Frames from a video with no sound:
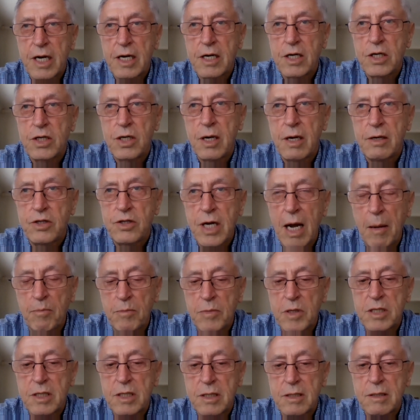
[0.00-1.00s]
and
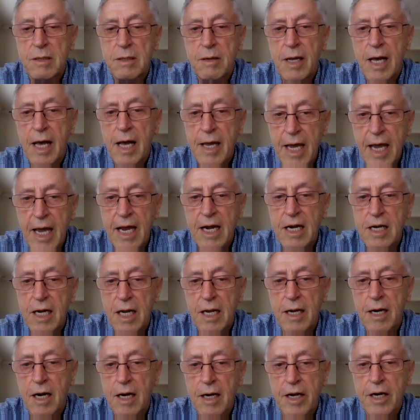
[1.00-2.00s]
jumps ahead
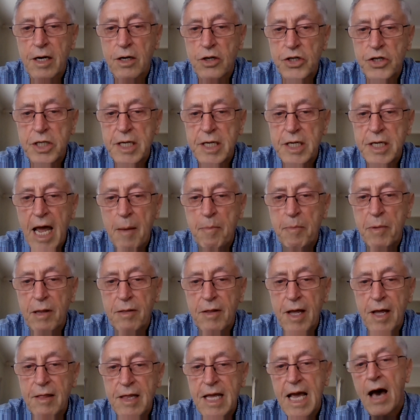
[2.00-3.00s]
in a little step, and
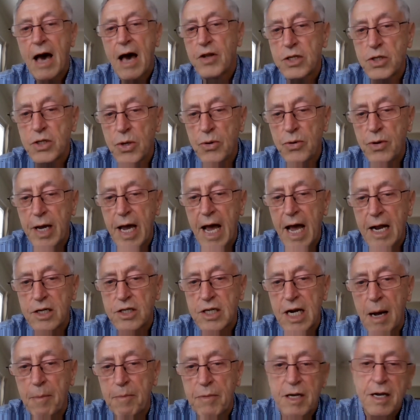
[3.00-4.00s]
then the other two catch
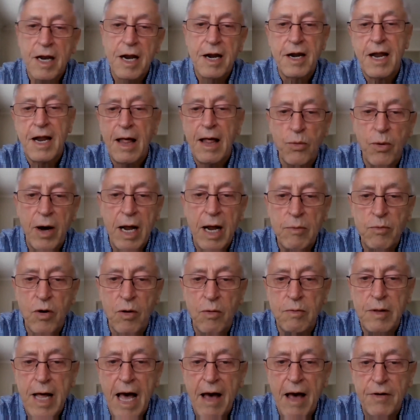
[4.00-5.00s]
up, and another one
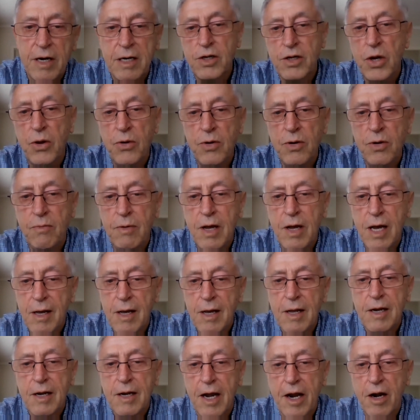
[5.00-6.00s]
will have a new
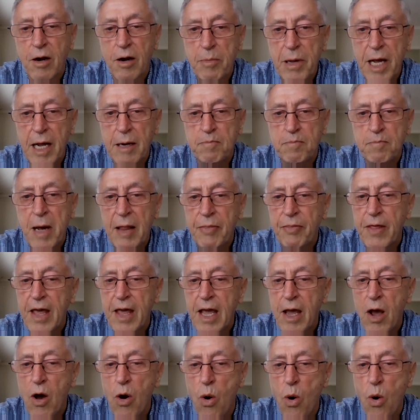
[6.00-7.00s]
little bit, but
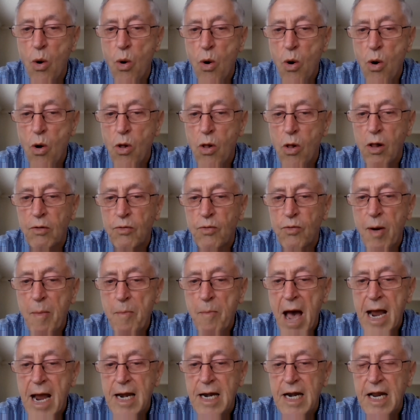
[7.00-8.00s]
they're all
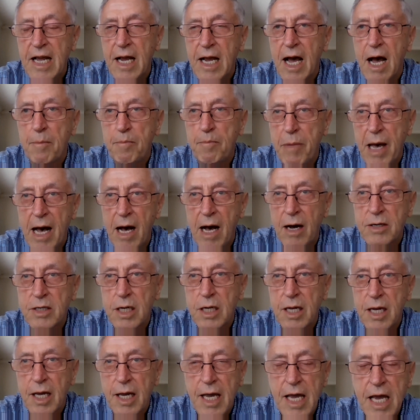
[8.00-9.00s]
remaining about
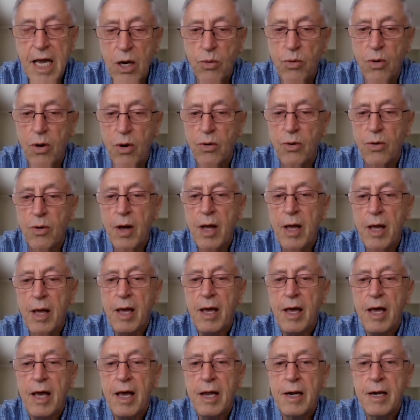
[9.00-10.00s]
equal
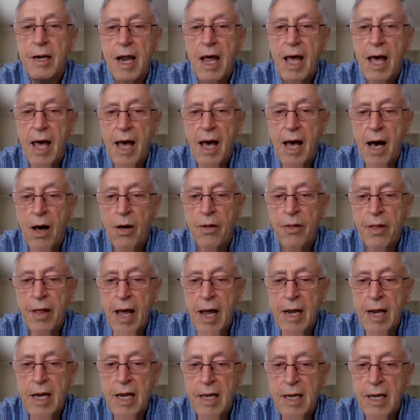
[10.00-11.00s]
in how
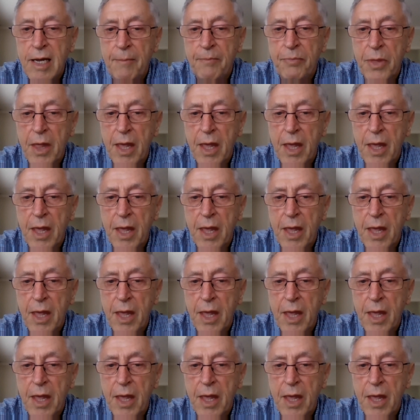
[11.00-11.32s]
they